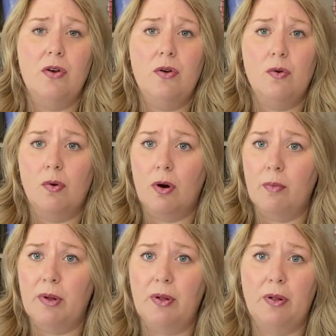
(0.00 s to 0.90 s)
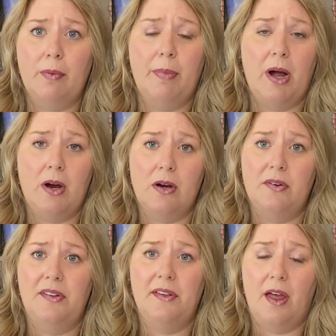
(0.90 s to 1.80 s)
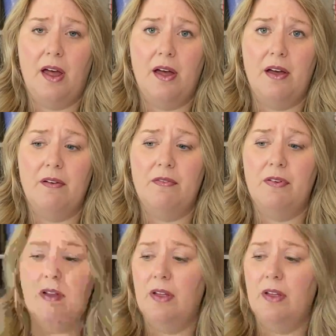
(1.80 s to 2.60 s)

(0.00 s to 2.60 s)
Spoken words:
normal parts of